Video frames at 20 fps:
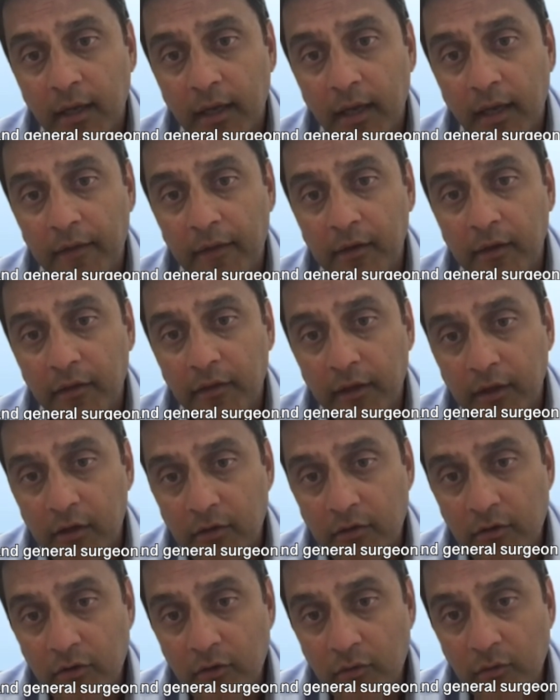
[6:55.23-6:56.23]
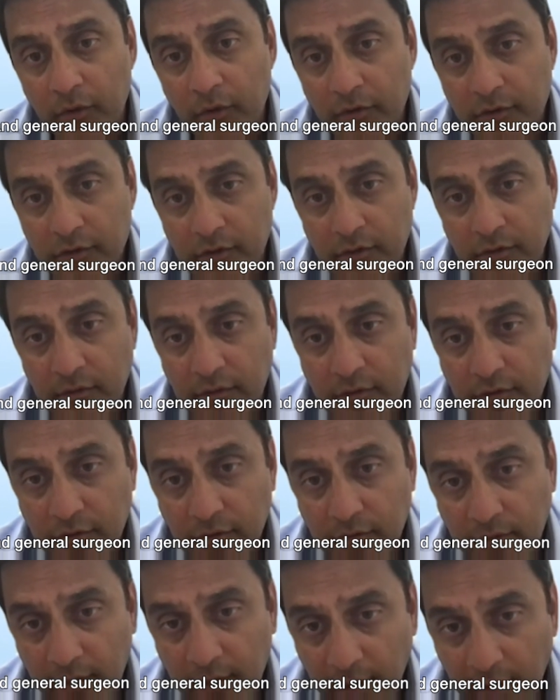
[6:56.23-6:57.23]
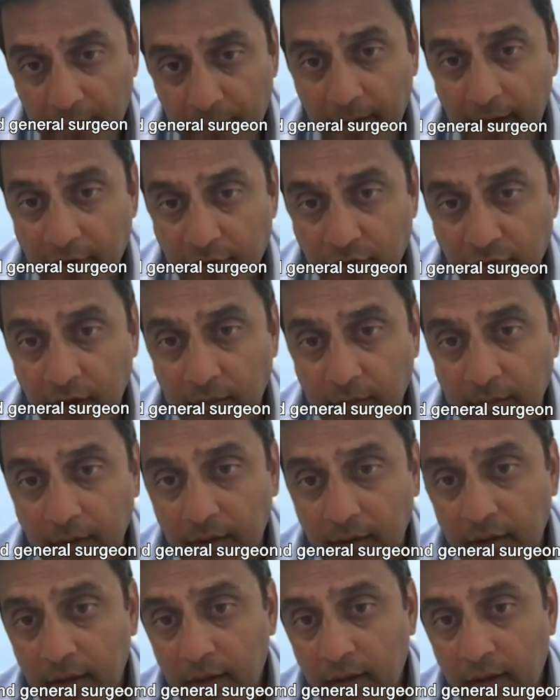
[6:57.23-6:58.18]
and then you think you do want to think about treatment,